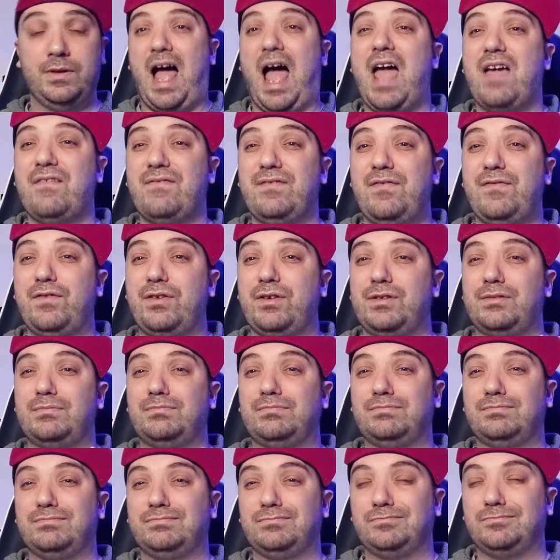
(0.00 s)
I've
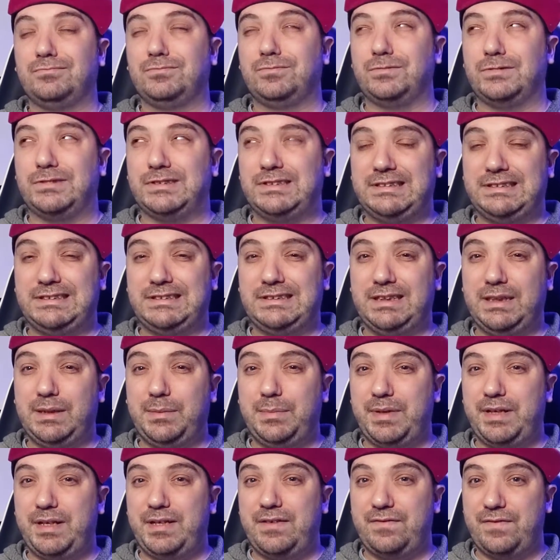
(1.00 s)
never really
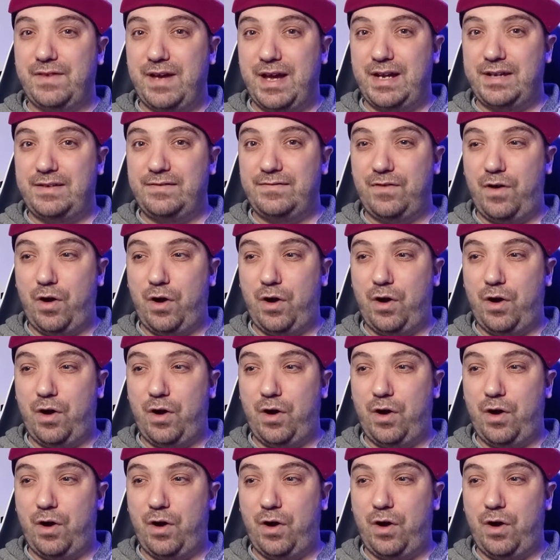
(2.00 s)
been a fan of